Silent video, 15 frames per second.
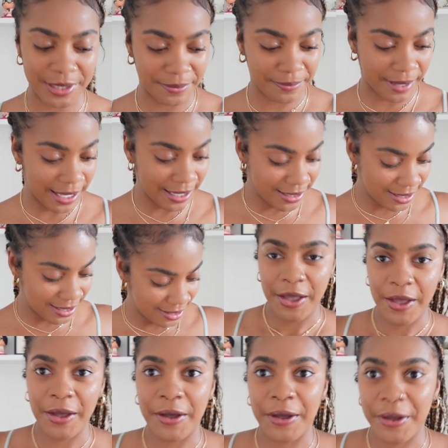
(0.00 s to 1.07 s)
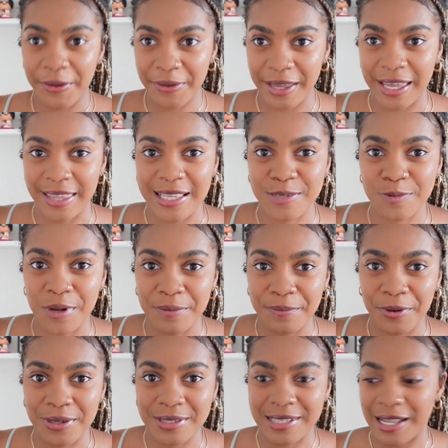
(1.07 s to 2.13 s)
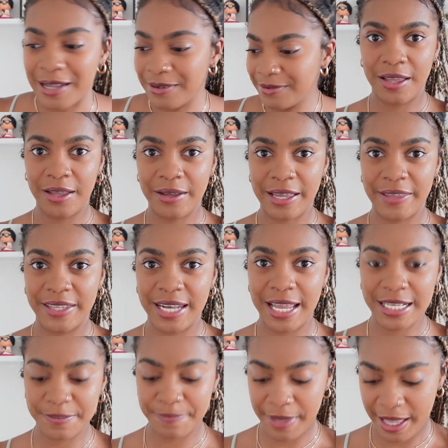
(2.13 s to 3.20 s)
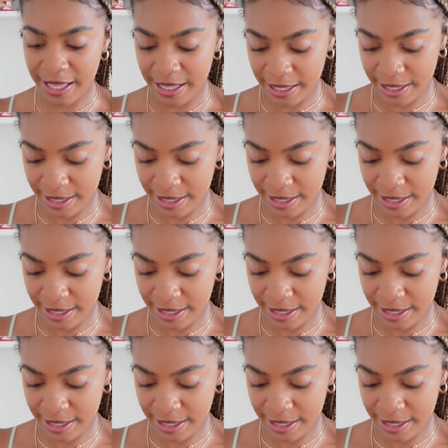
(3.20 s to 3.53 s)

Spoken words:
in bed. Okay, that's one box down. Okay, the next bag.